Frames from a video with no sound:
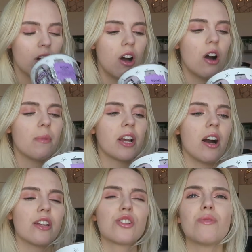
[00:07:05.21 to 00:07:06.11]
Oh my
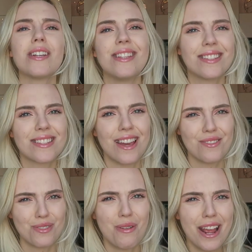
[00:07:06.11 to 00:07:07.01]
god, I just want to eat this
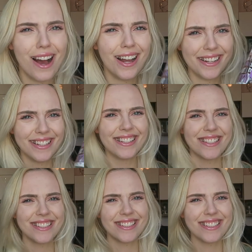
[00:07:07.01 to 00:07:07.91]
candle. It
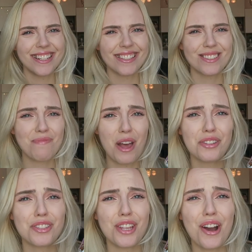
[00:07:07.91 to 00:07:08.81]

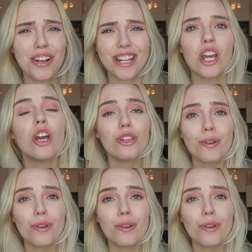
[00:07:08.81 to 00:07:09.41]
smells so good.